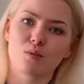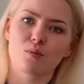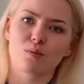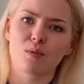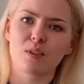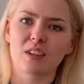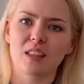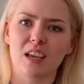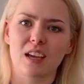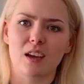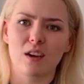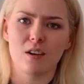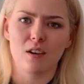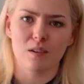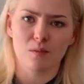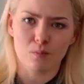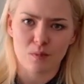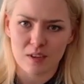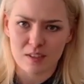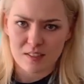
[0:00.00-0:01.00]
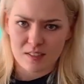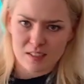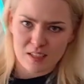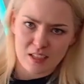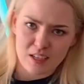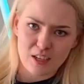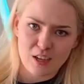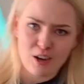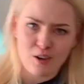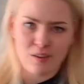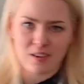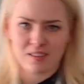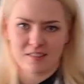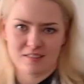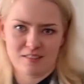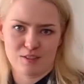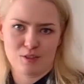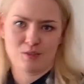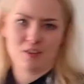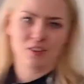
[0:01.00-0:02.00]
we're like, oh, where is it gonna go? I
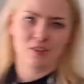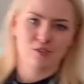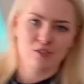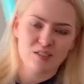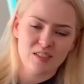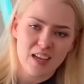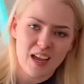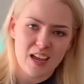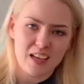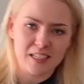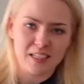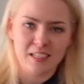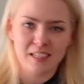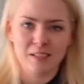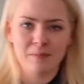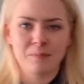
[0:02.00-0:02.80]
don't understand.